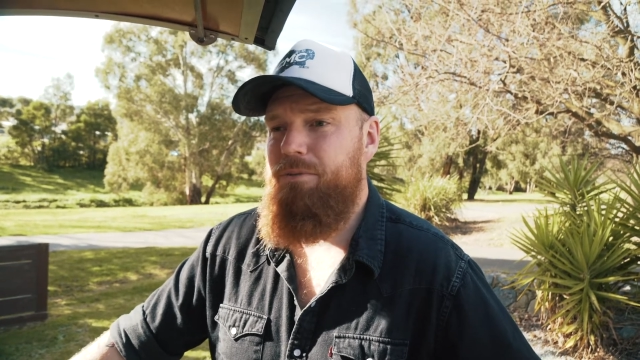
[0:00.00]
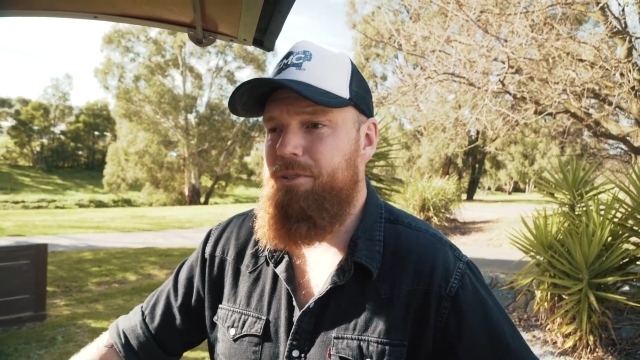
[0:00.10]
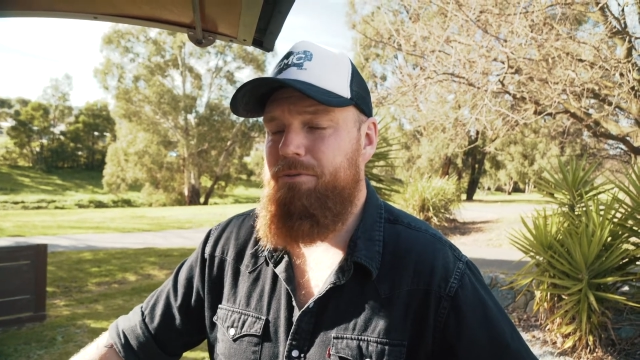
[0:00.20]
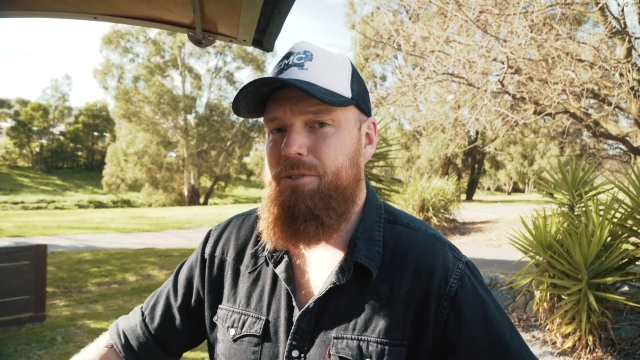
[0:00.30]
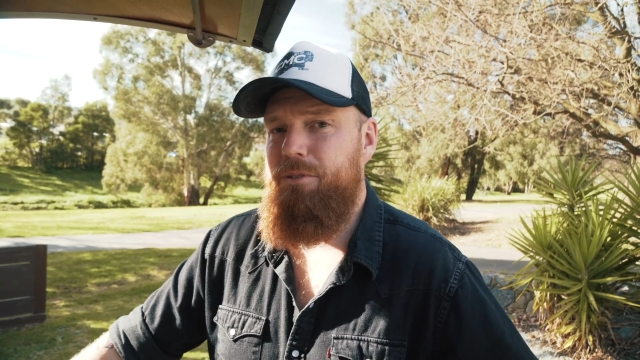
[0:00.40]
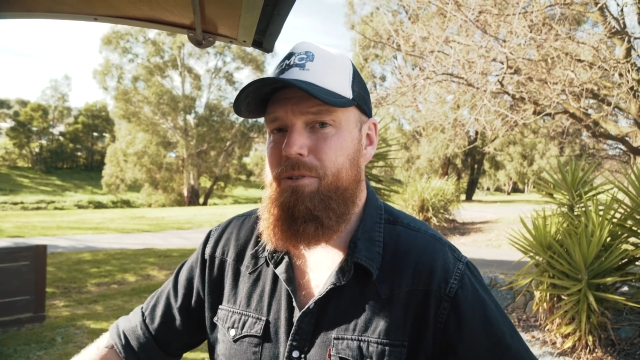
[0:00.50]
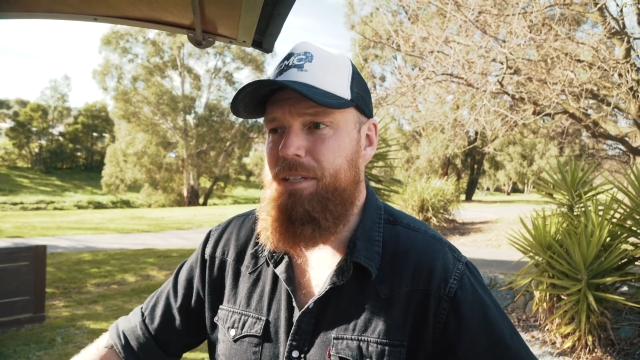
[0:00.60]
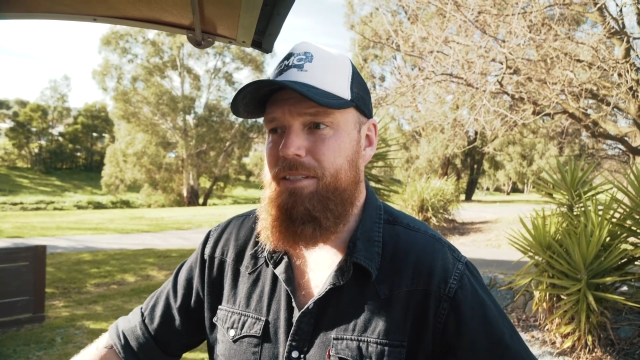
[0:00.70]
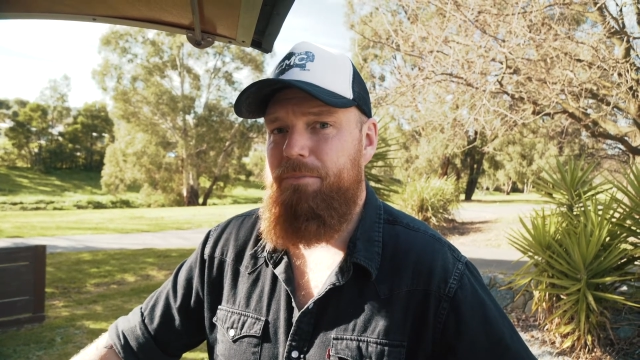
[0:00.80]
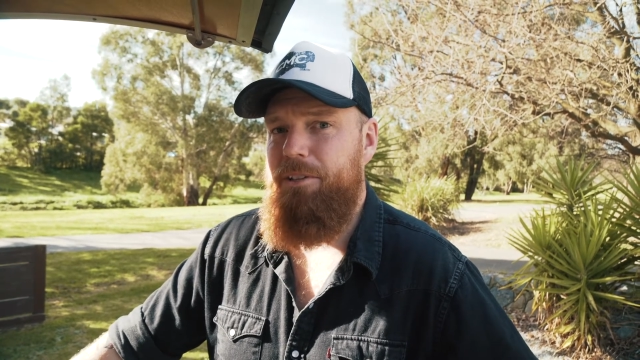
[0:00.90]
it was
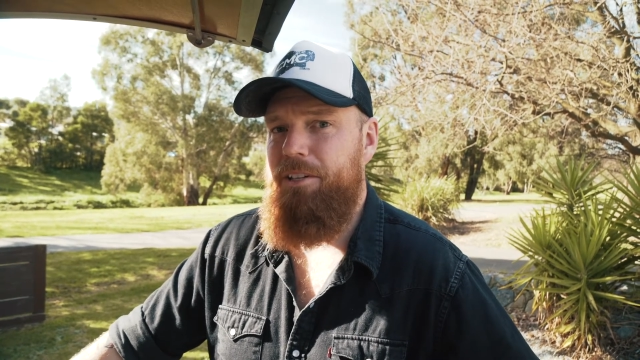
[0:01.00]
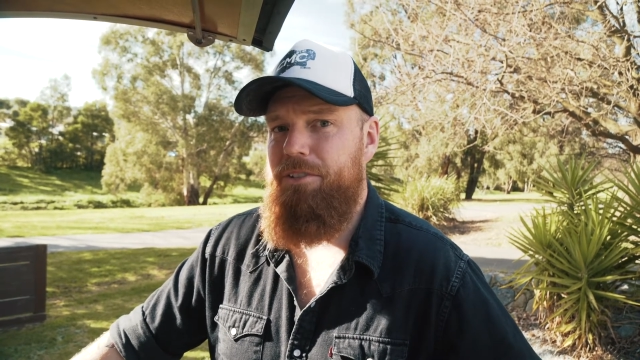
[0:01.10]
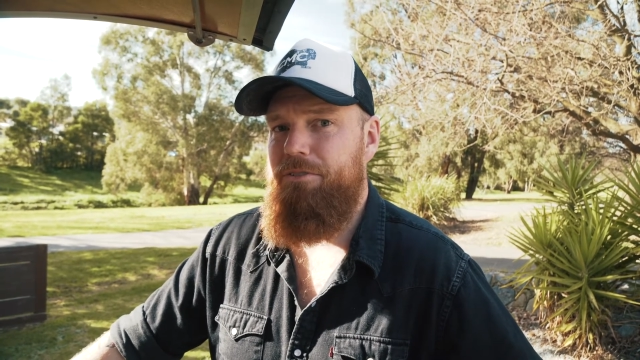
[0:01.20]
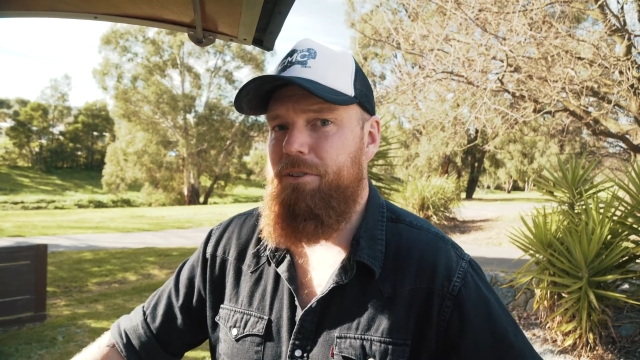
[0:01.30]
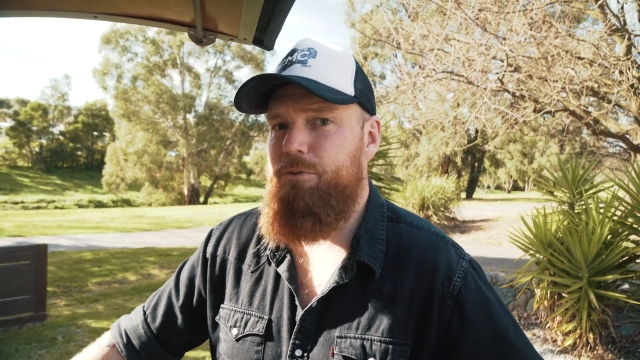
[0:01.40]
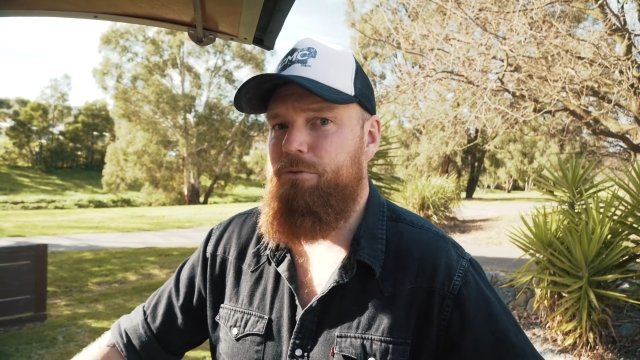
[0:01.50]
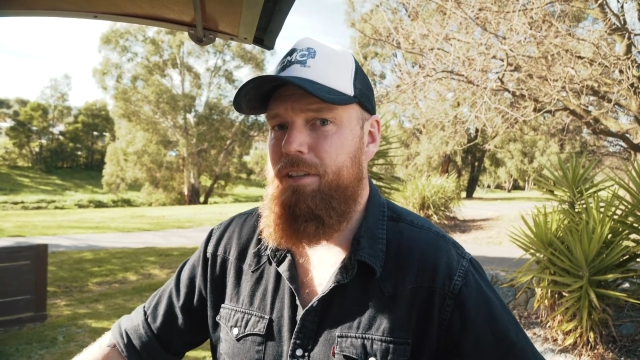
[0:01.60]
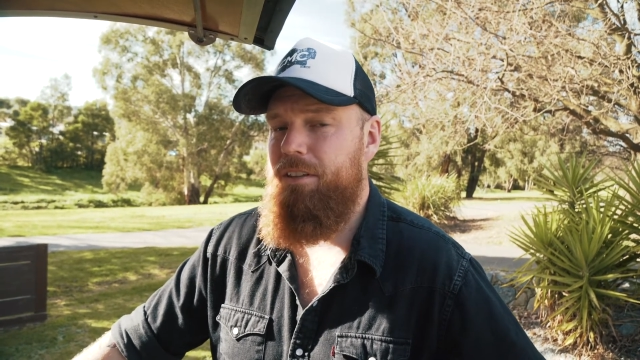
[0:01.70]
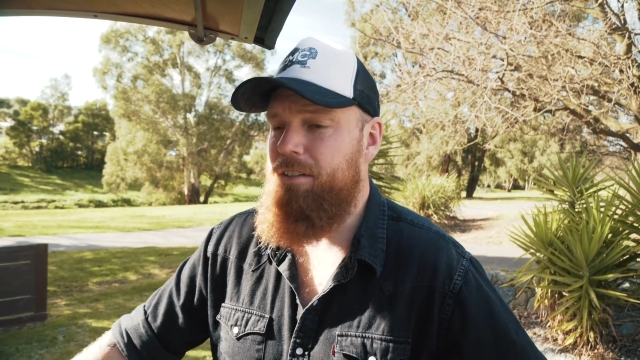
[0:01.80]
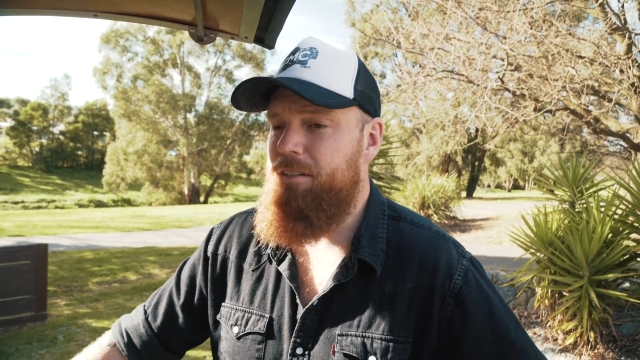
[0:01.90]
always something you struggled
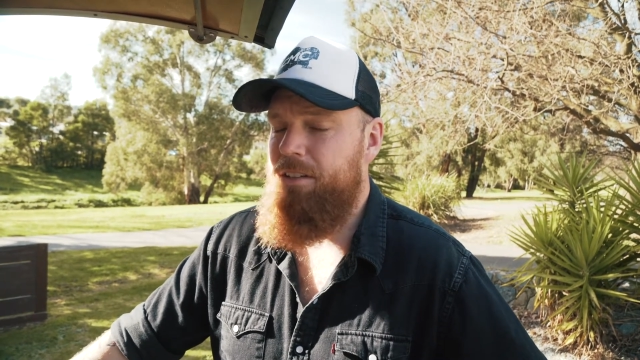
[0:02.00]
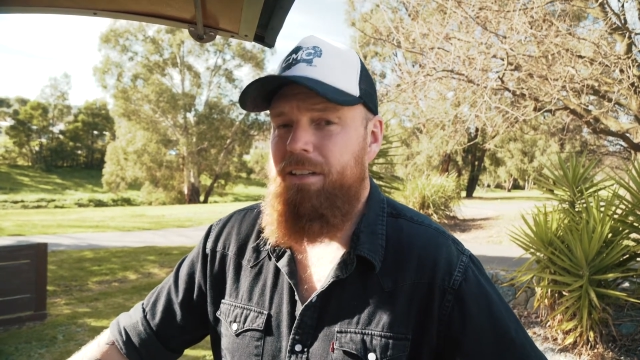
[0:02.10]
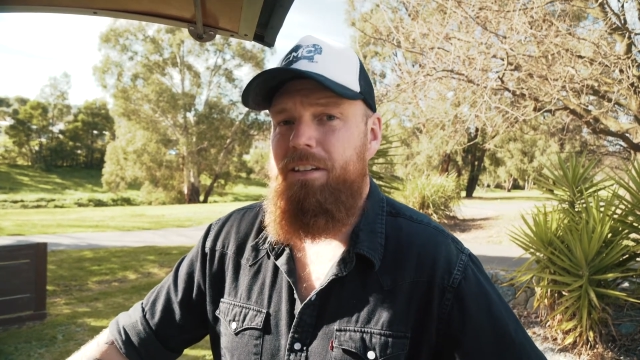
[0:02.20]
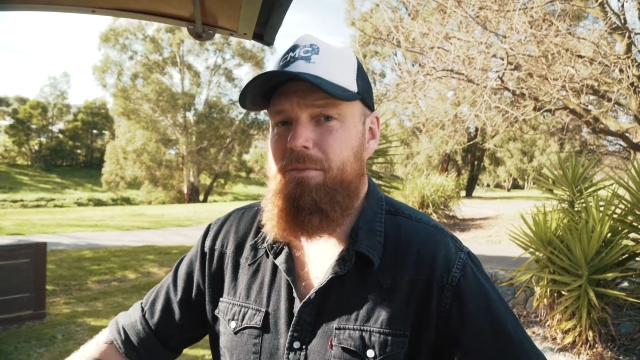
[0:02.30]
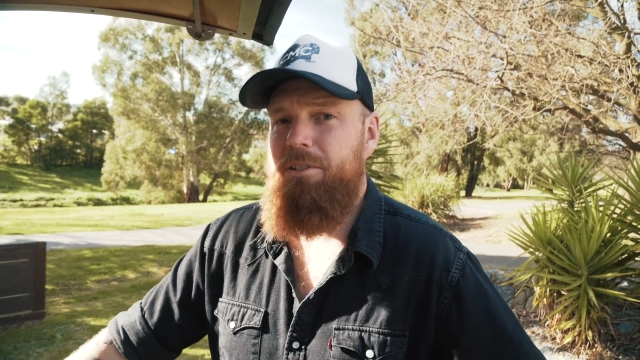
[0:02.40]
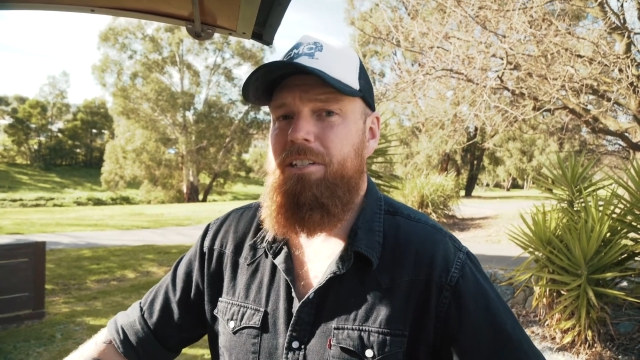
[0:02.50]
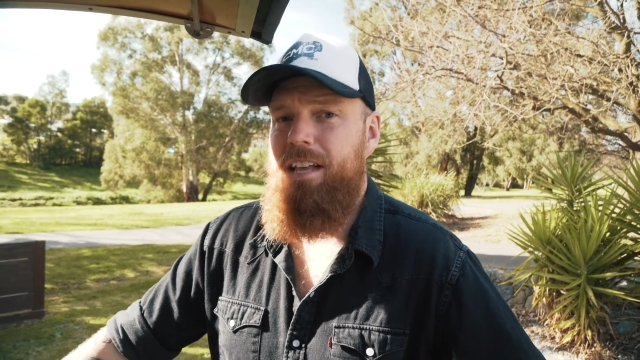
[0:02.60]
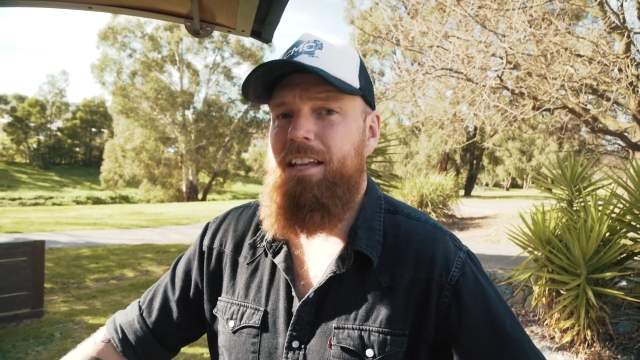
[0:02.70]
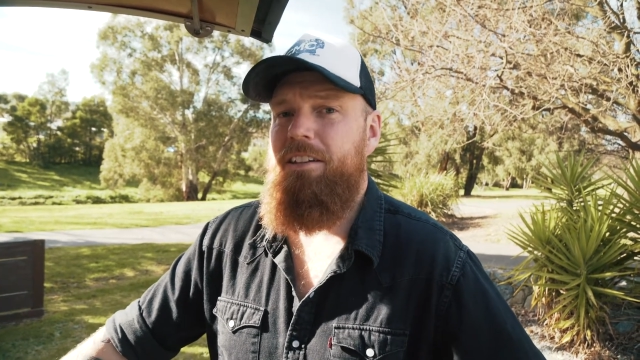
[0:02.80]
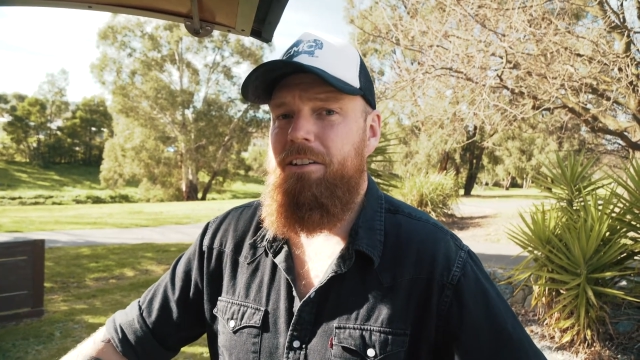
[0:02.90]
with, and I'm just
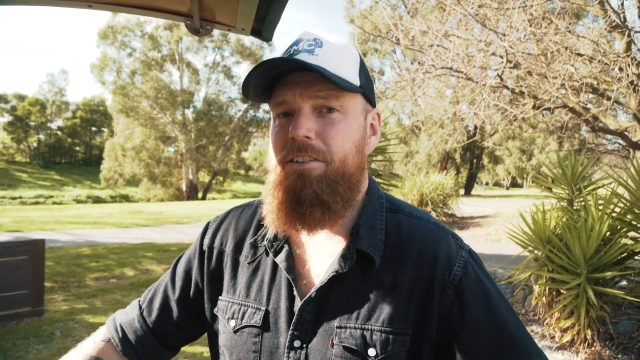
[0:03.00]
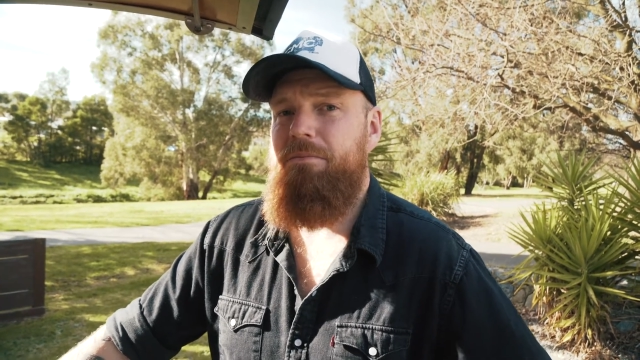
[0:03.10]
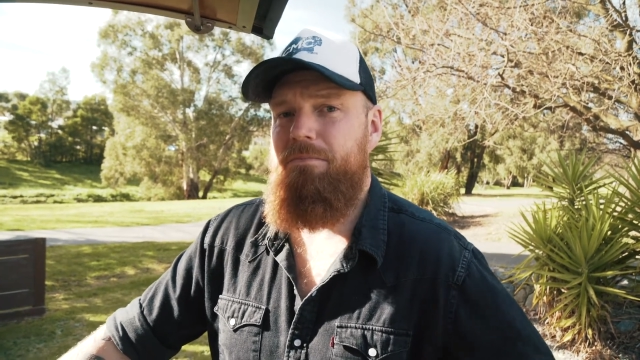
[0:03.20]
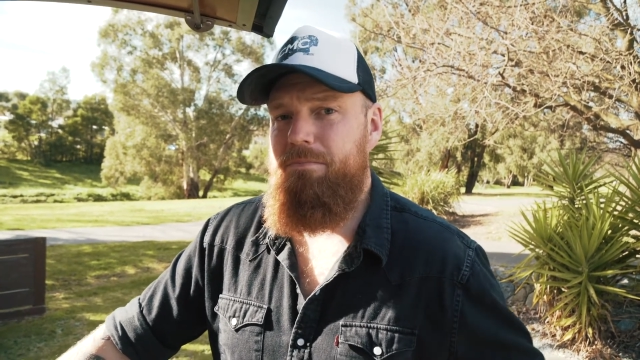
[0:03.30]
glad that I could